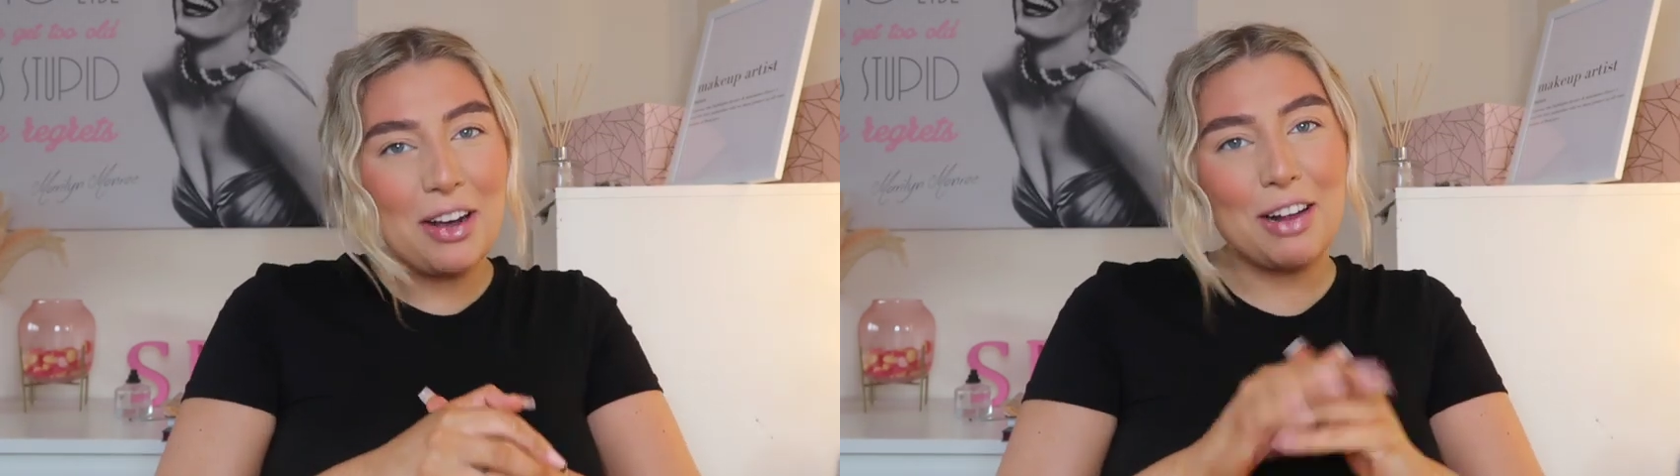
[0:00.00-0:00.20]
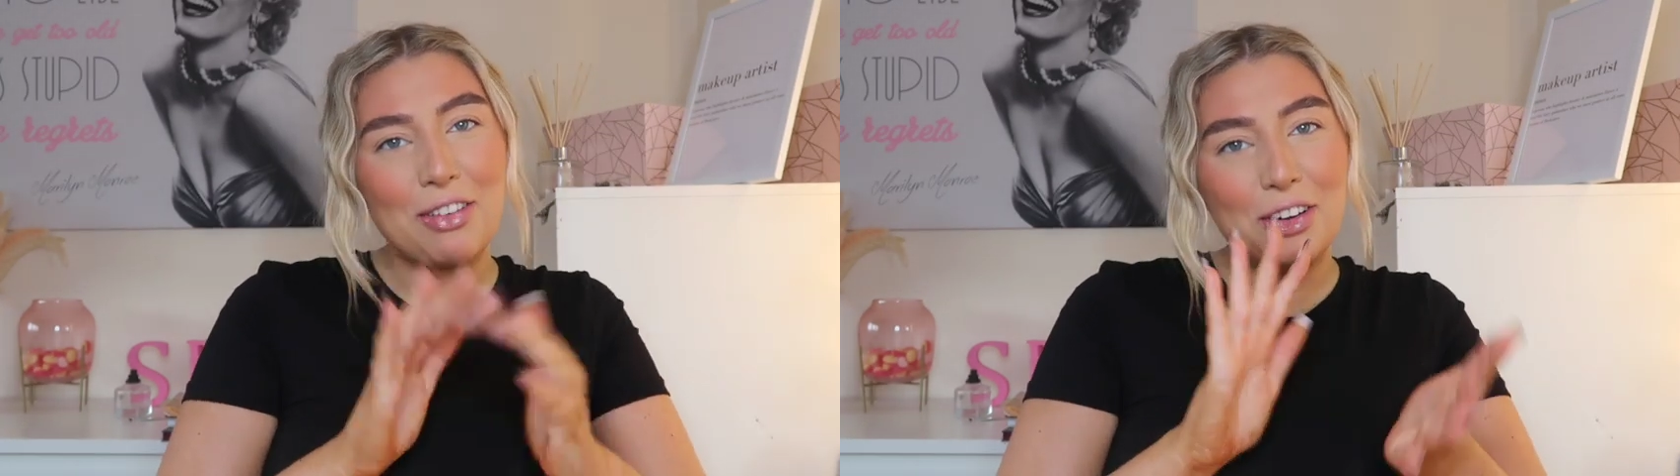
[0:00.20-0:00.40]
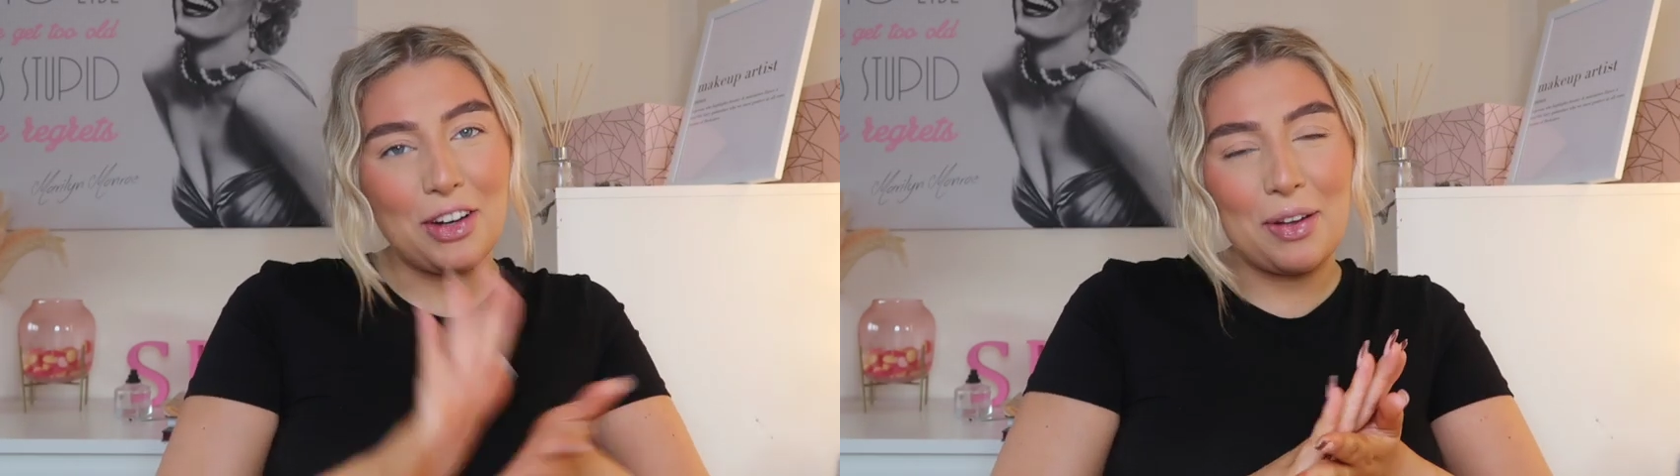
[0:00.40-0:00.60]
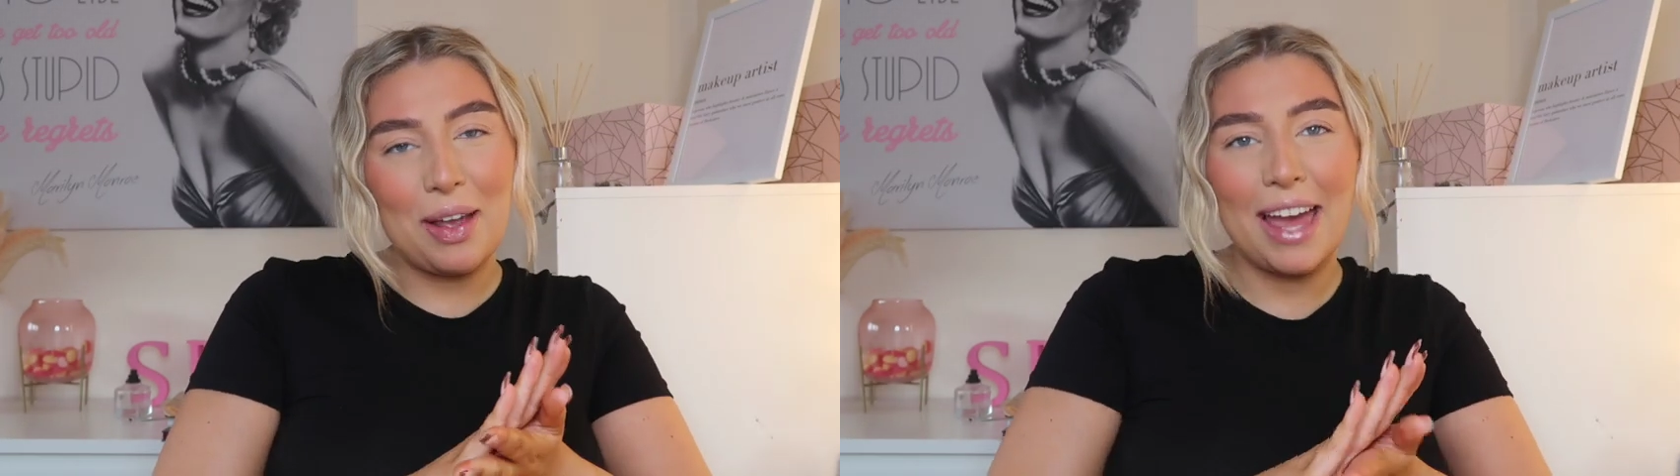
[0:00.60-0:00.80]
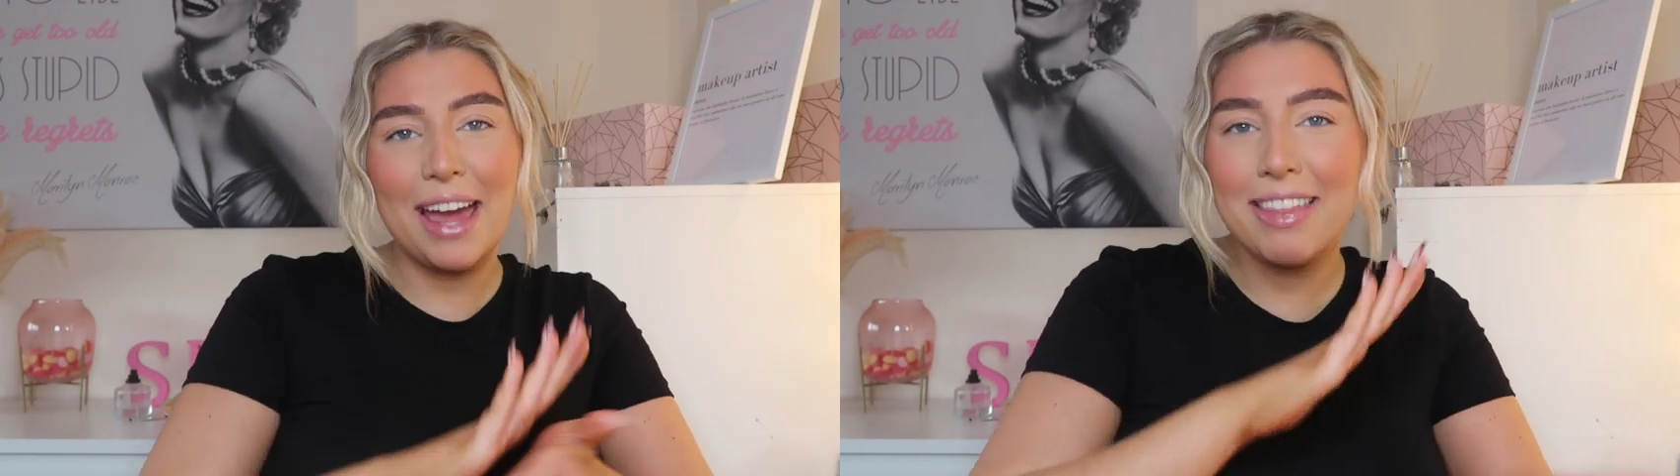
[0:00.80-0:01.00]
and if you're new
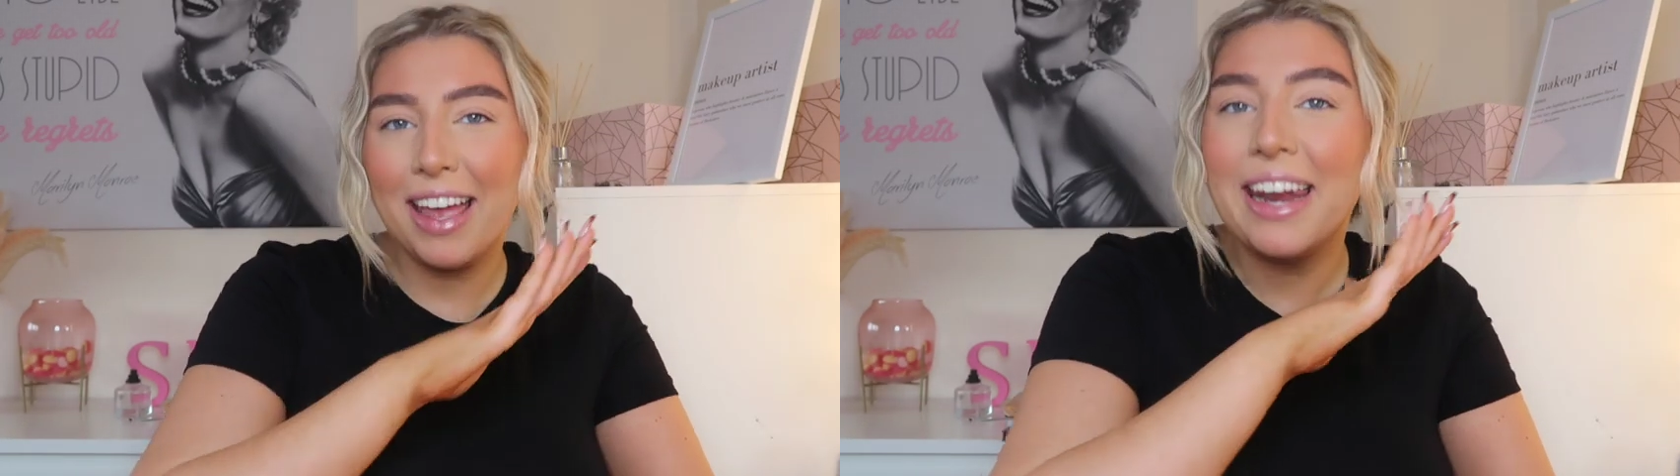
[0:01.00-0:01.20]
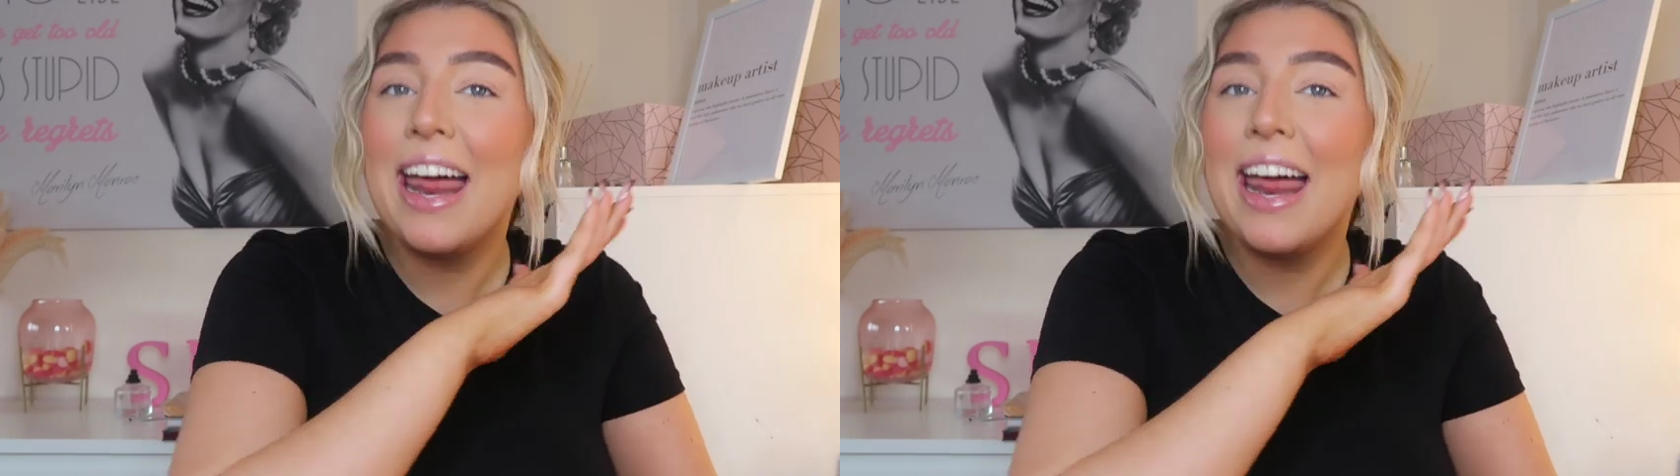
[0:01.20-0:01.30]
here then